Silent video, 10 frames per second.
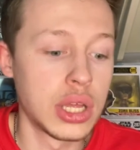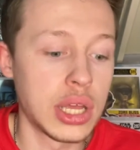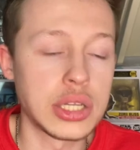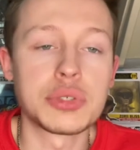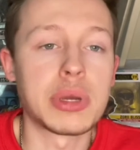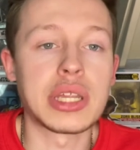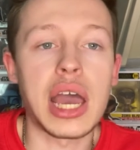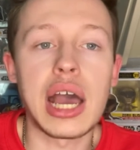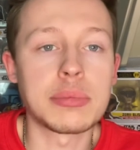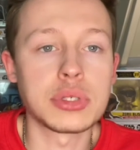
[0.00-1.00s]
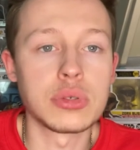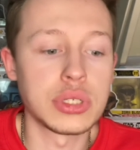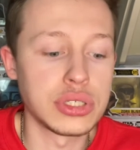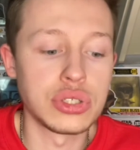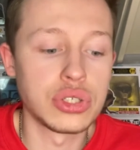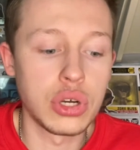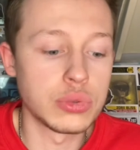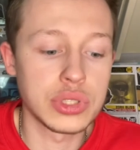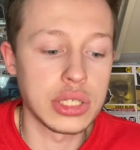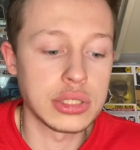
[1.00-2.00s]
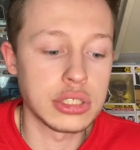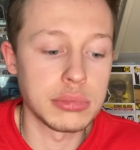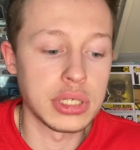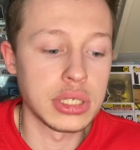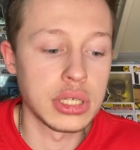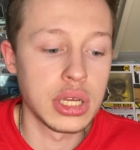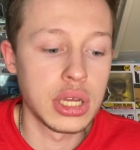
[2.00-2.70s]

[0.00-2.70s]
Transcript: It just made absolutely no sense to me.